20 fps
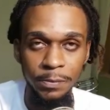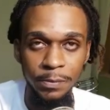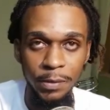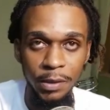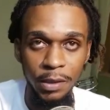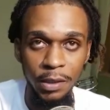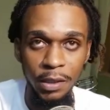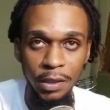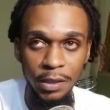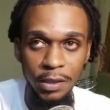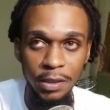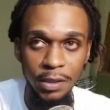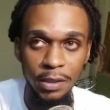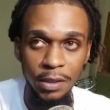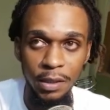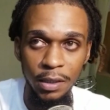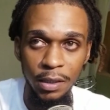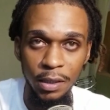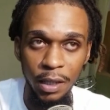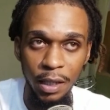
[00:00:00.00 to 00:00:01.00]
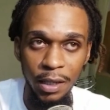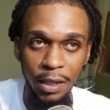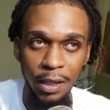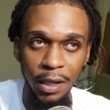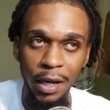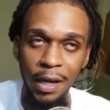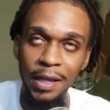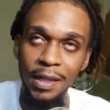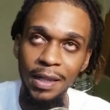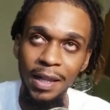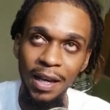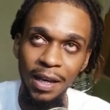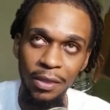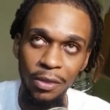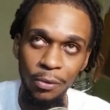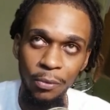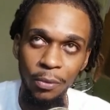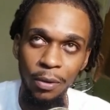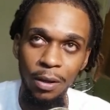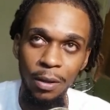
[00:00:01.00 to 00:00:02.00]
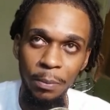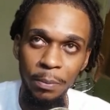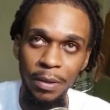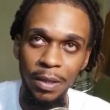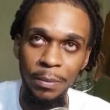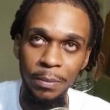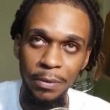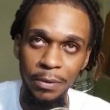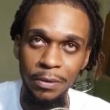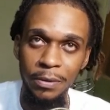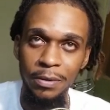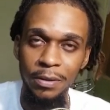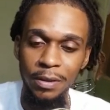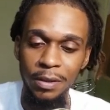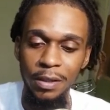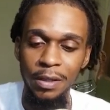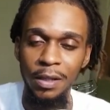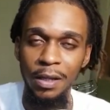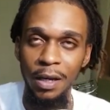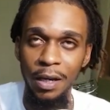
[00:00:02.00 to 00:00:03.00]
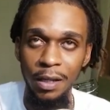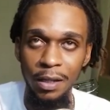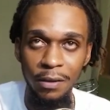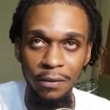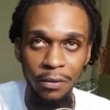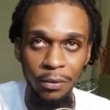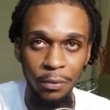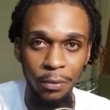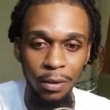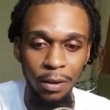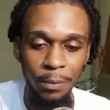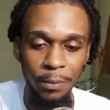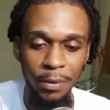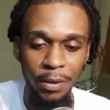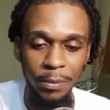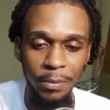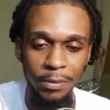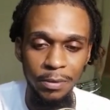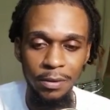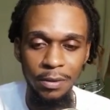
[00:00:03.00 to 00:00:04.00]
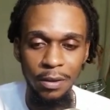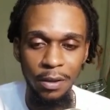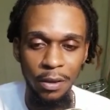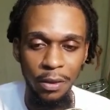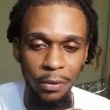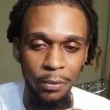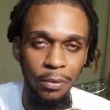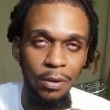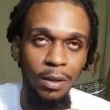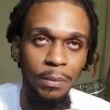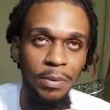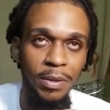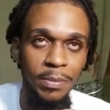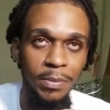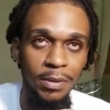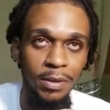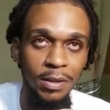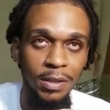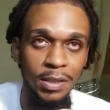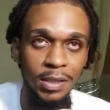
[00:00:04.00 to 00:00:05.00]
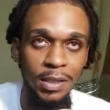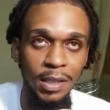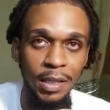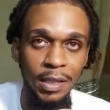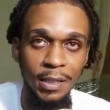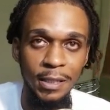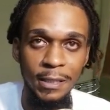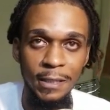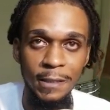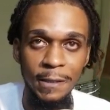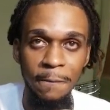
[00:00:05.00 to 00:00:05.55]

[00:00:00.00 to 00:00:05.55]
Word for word: Let's see. I, I like the wallpaper. I love the wallpaper. The wallpaper looks nice.